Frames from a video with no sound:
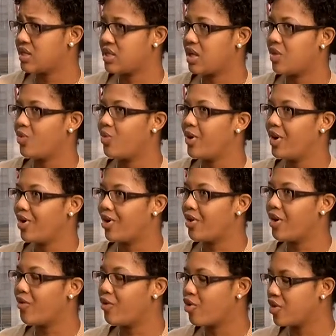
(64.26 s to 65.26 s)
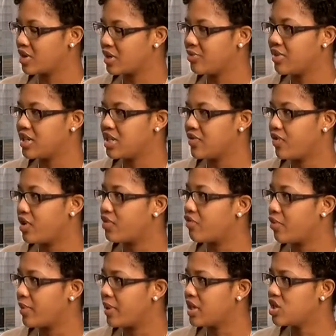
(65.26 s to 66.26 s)
is that we are, of course, a place for
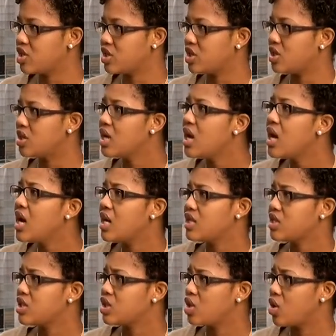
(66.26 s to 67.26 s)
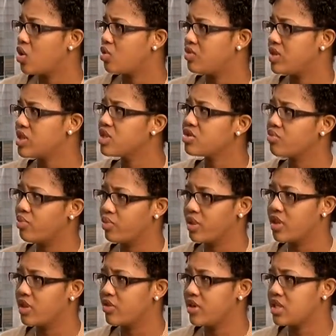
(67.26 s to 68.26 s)
information, and so this
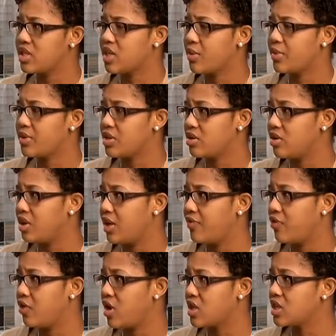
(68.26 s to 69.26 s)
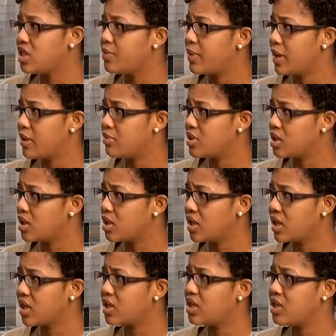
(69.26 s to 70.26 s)
really creates an opportunity for us to be able to
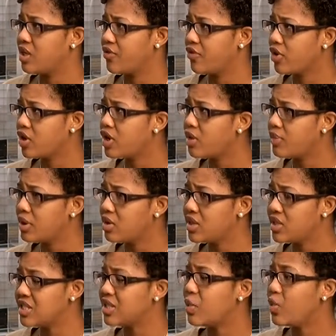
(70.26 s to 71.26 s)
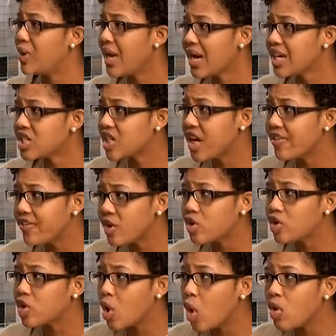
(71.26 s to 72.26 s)
look at the different communities that we actually have here
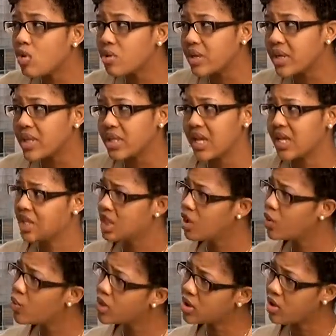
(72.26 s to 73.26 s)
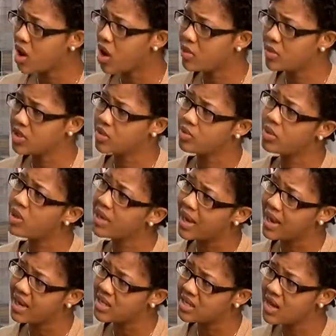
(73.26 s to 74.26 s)
locally that I think we don't always
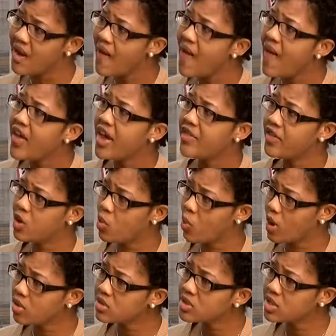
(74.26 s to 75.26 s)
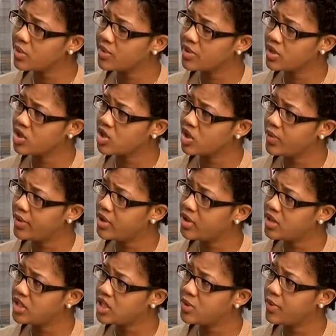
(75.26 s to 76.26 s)
realize, right? And then work with some of those
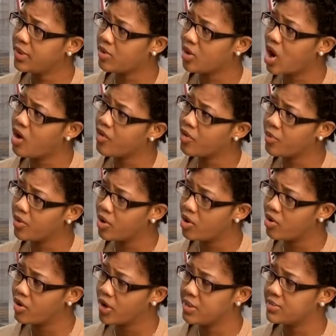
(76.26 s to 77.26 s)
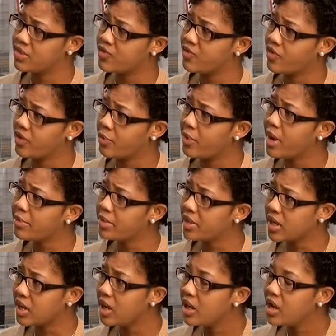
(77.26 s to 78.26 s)
communities to be able to offer programs for the
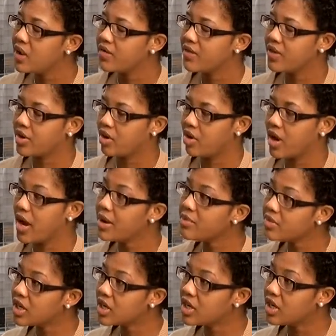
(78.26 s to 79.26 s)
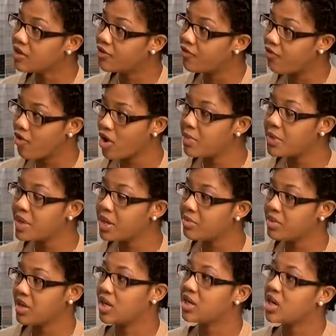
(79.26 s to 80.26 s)
public that are aimed at informing,
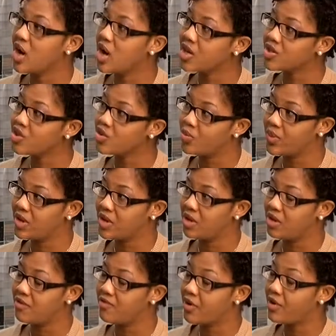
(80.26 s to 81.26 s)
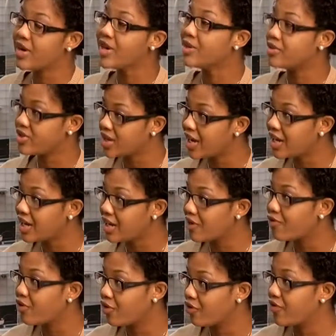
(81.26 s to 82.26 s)
but that can also be very entertaining
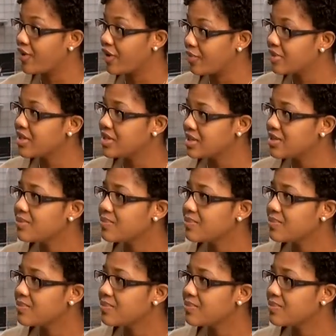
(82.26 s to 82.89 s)
for mm -hmm. their mm-hmm. families.